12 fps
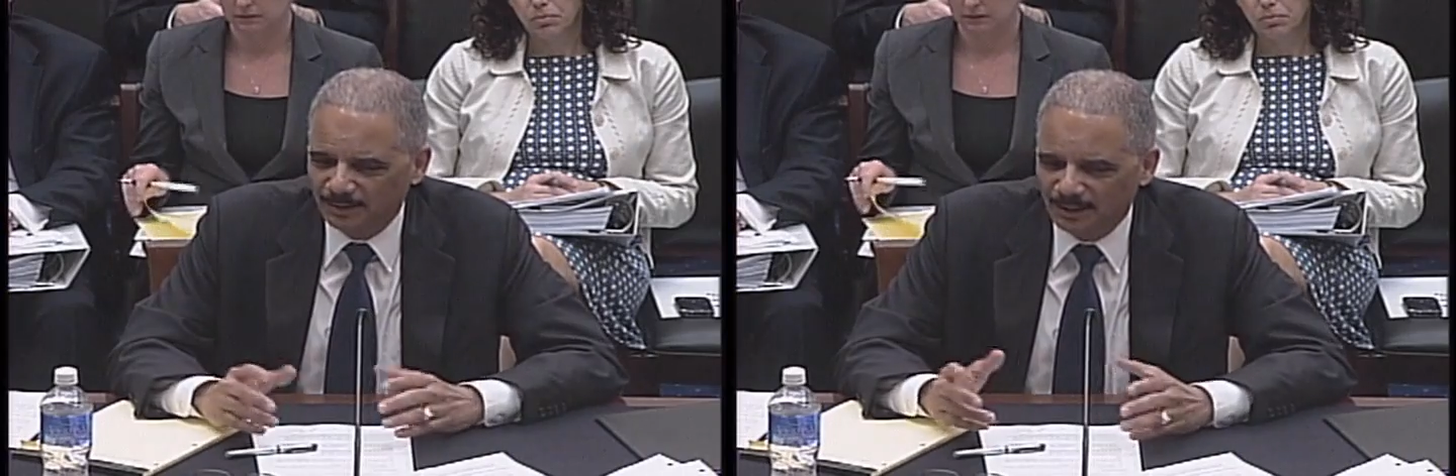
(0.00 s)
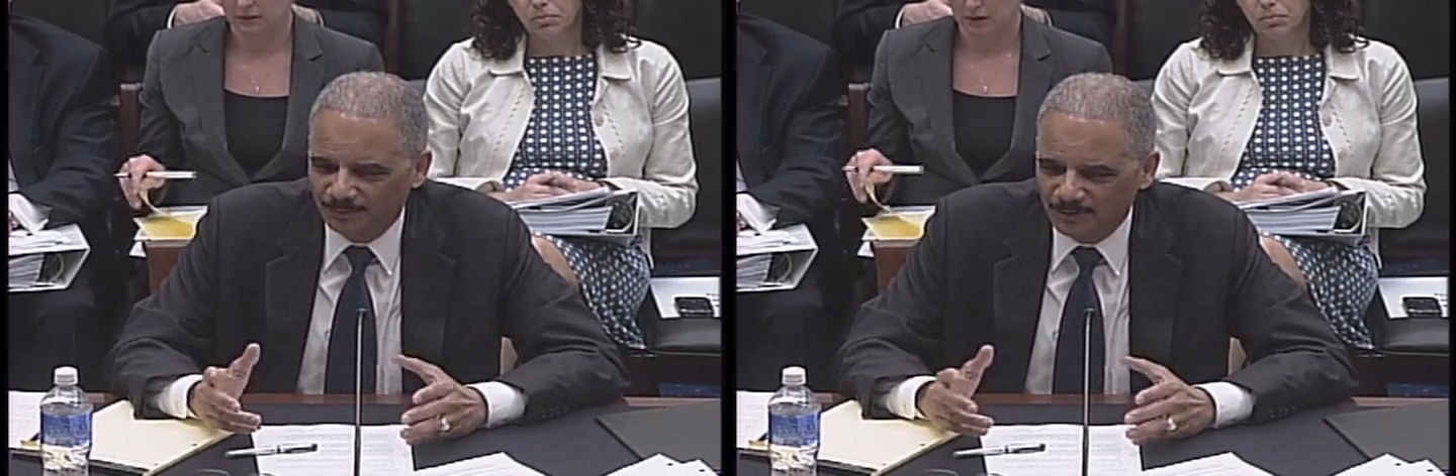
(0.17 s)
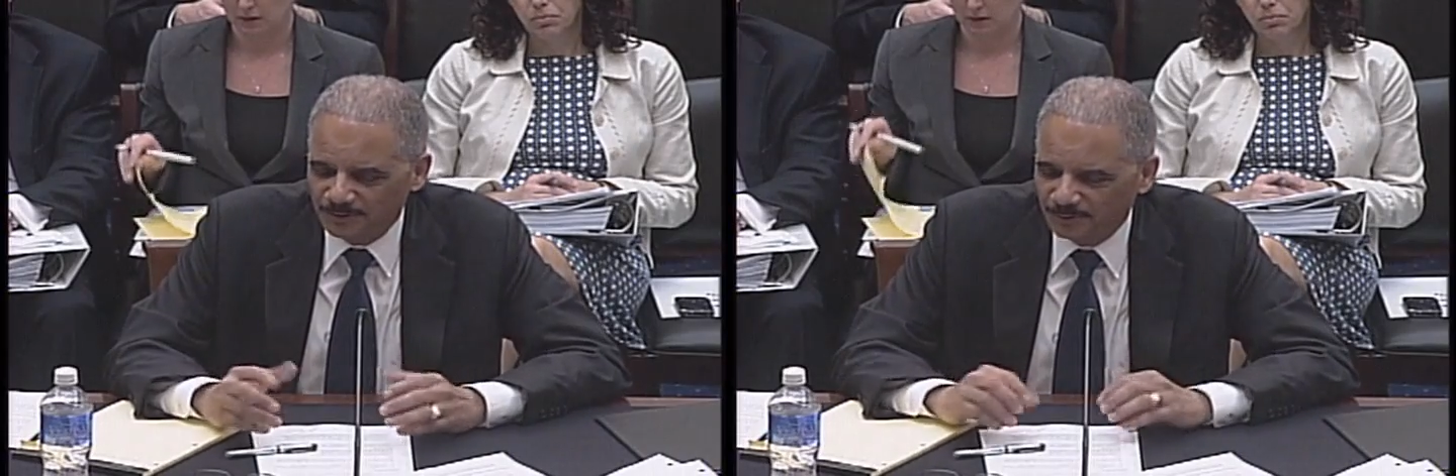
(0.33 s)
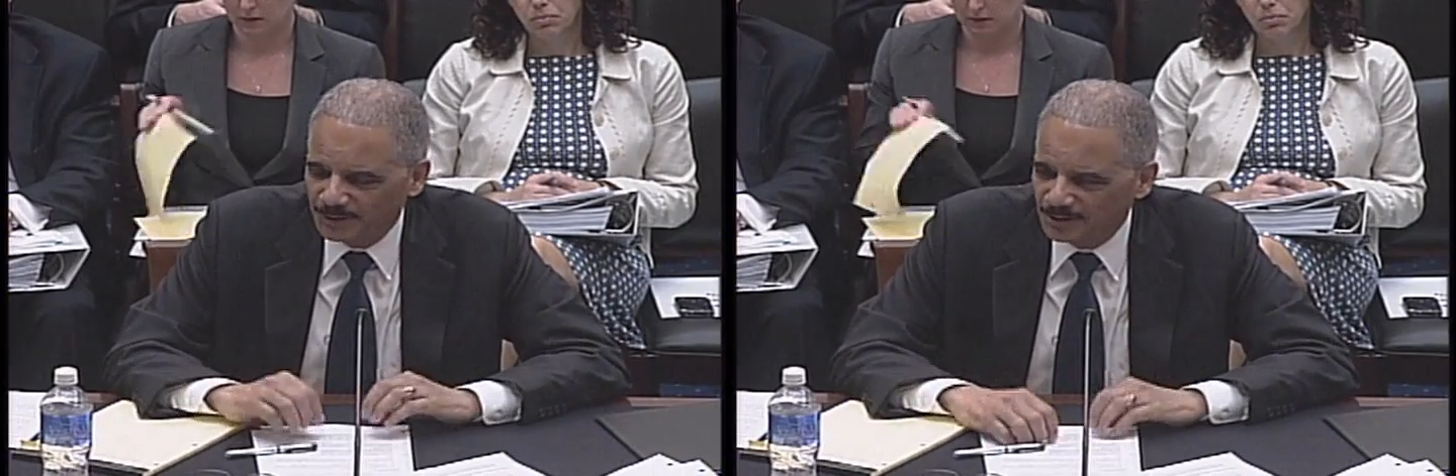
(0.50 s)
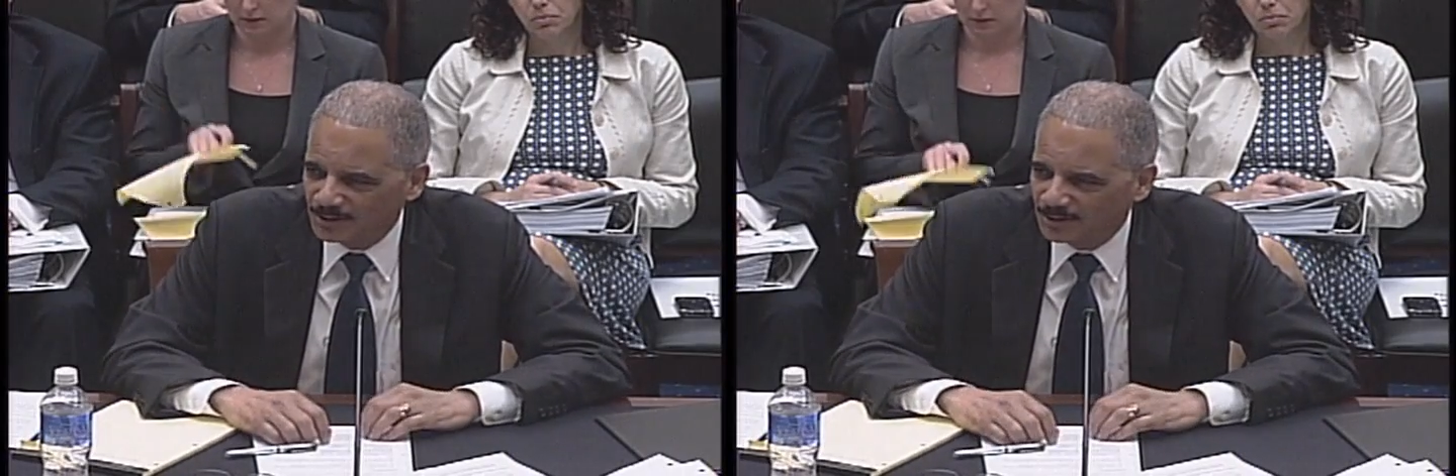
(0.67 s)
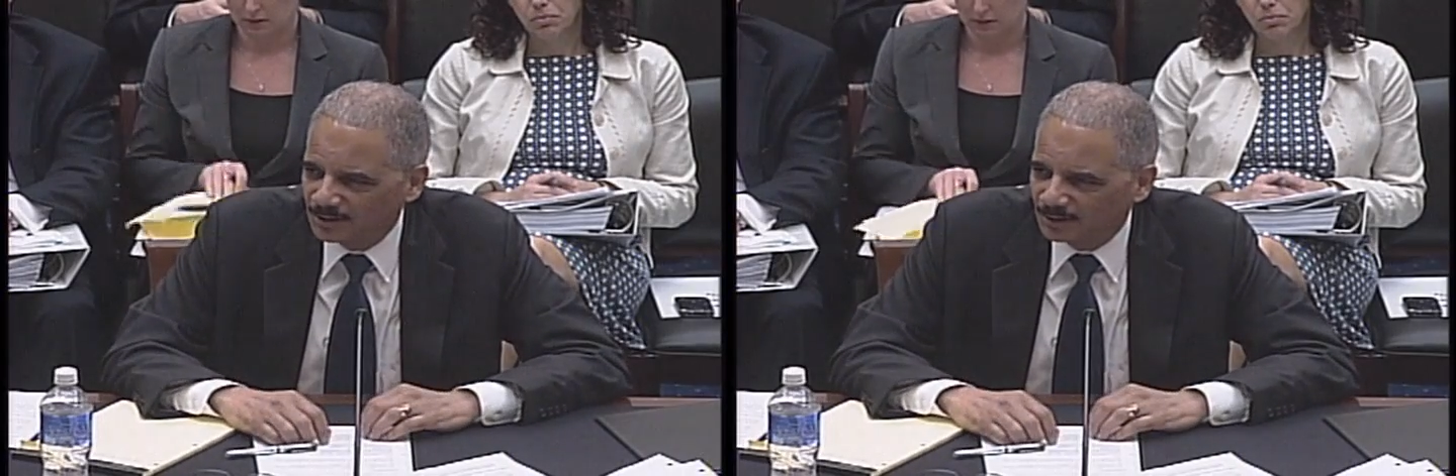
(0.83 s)
covers, for
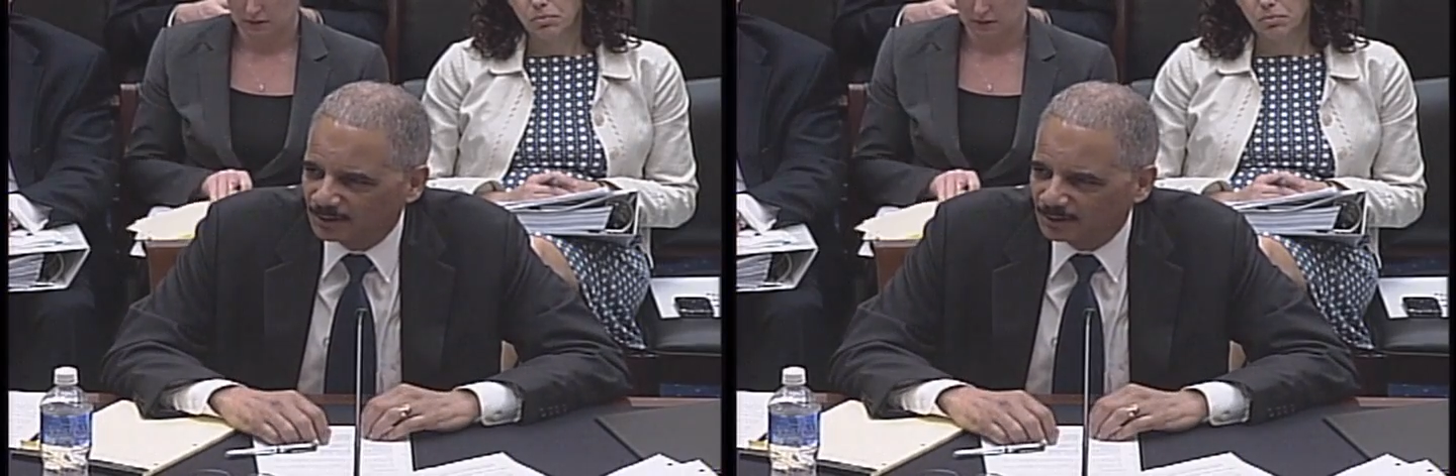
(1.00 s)
instance,